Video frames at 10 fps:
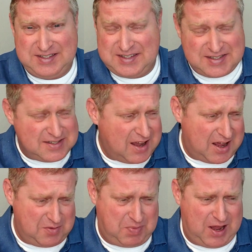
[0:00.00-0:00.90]
This is
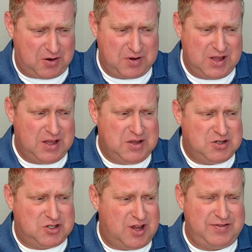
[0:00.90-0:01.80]
not about
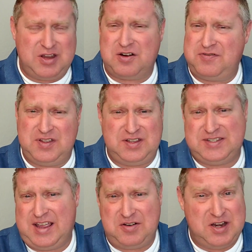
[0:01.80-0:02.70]
shoving our
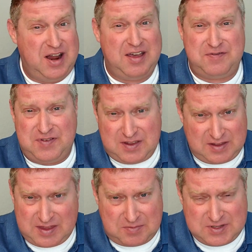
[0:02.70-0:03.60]
feelings down and not feeling them.